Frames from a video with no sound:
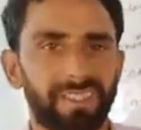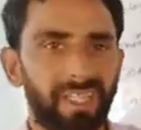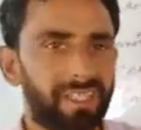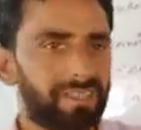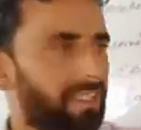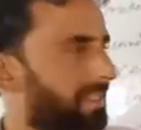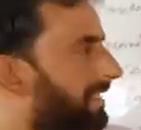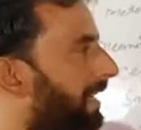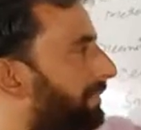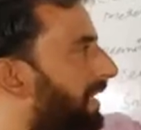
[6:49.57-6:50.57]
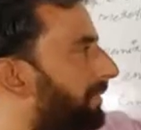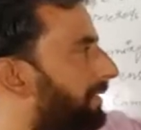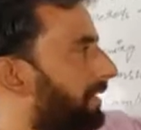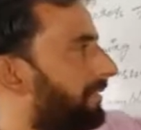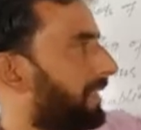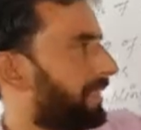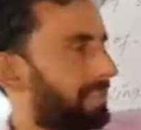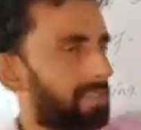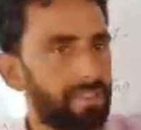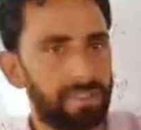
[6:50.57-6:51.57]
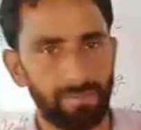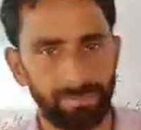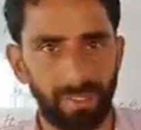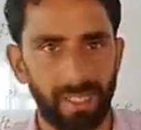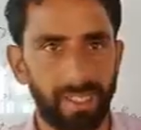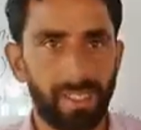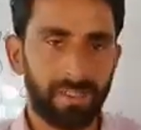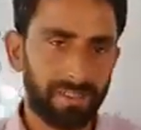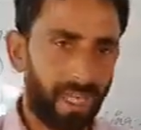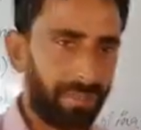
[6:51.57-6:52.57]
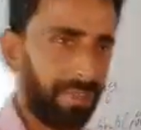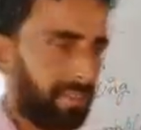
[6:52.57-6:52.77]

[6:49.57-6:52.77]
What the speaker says: That is the example of convenience sampling. That means